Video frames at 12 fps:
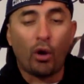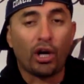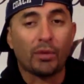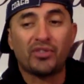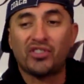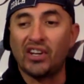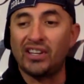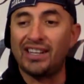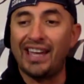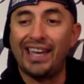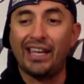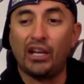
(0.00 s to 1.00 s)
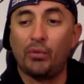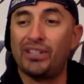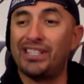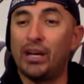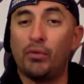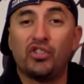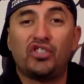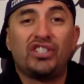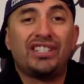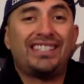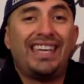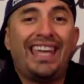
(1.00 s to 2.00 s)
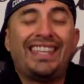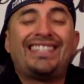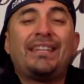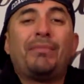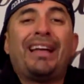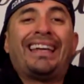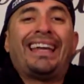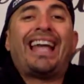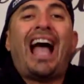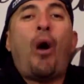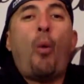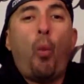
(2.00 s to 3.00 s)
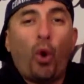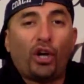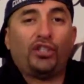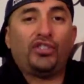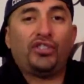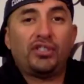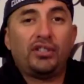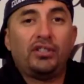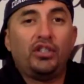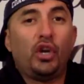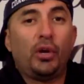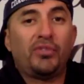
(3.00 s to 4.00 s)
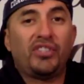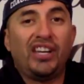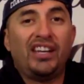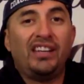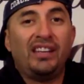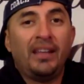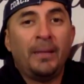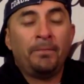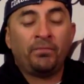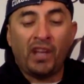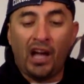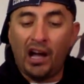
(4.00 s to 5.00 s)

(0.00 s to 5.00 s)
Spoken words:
woke up Sunday and it seemed like it got worse. You know what I'm saying?